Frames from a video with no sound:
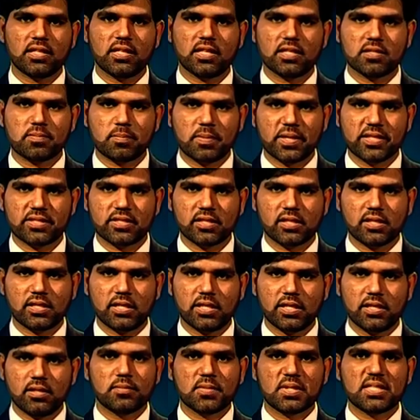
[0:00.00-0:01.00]
is
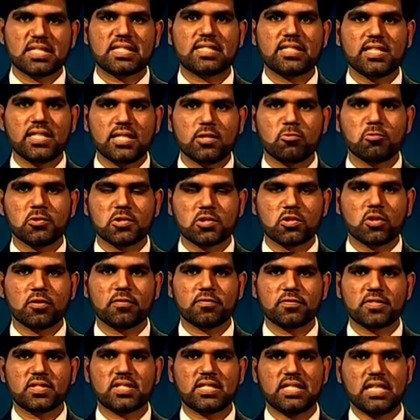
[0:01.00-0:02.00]
basically sequence of
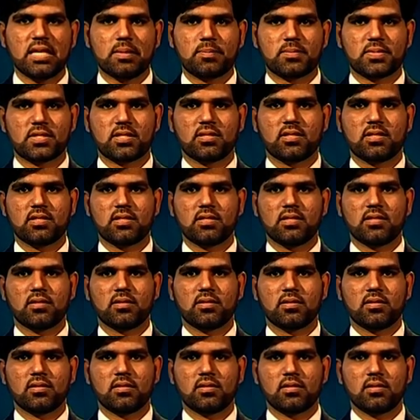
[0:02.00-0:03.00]
steps
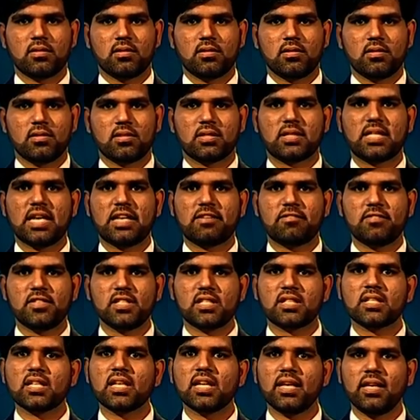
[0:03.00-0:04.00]
that we
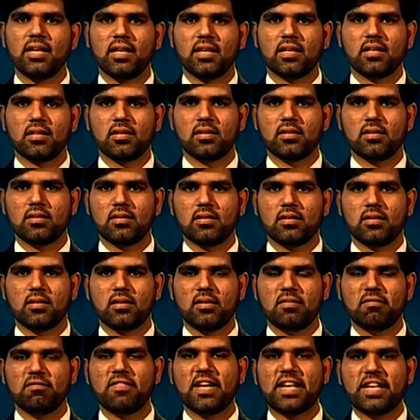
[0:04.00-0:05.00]
take
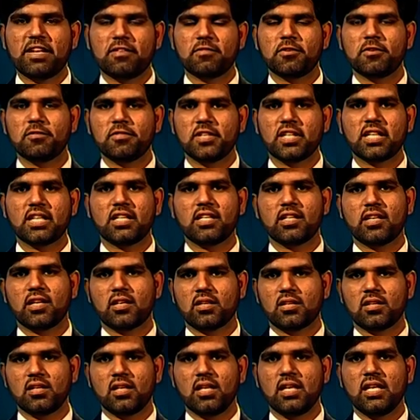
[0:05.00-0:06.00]
whenever we
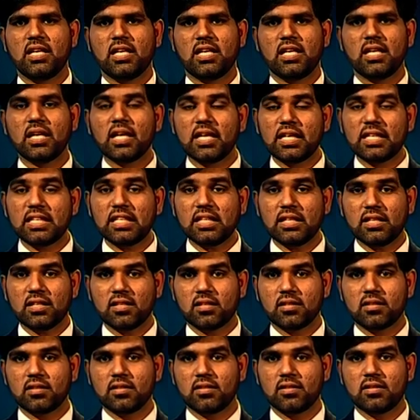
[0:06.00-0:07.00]
conduct any
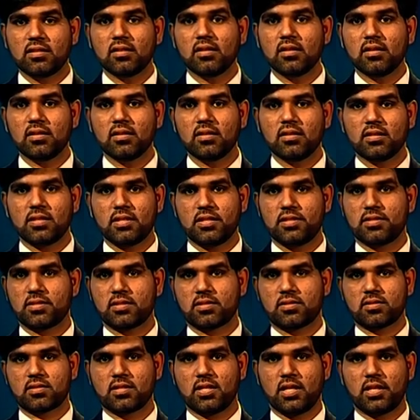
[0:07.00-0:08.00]
research
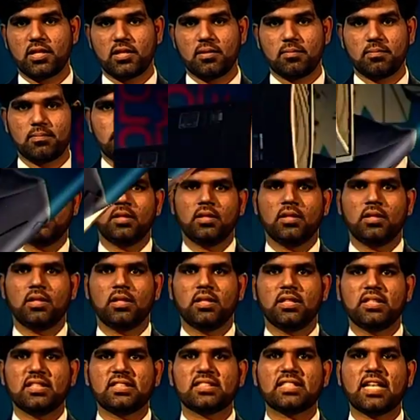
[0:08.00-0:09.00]
study.
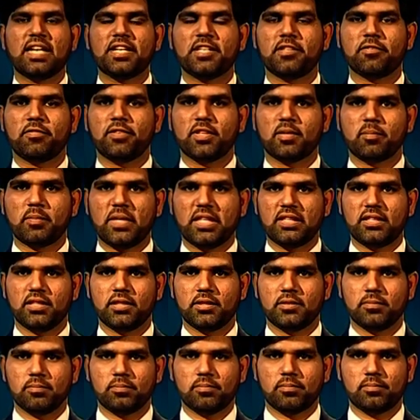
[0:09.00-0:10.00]
Scientific
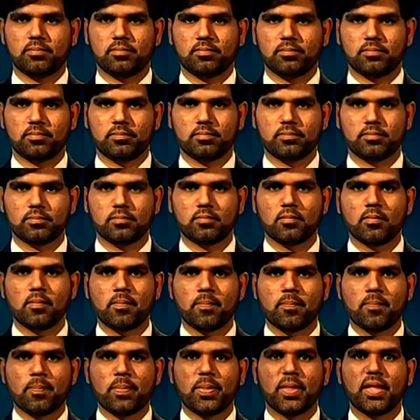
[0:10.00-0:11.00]
method
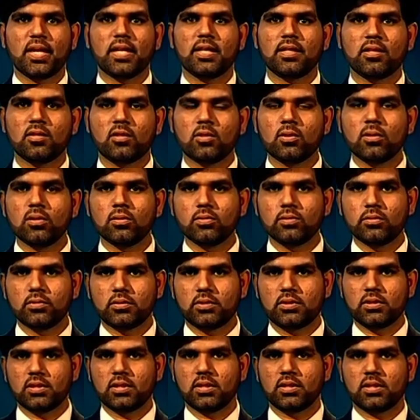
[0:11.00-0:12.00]

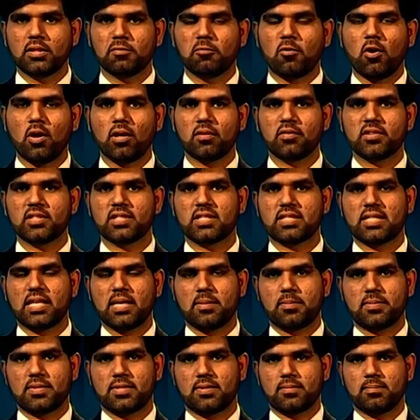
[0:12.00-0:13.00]
includes the following
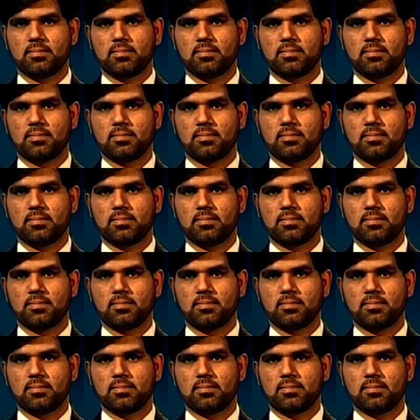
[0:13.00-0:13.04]
steps: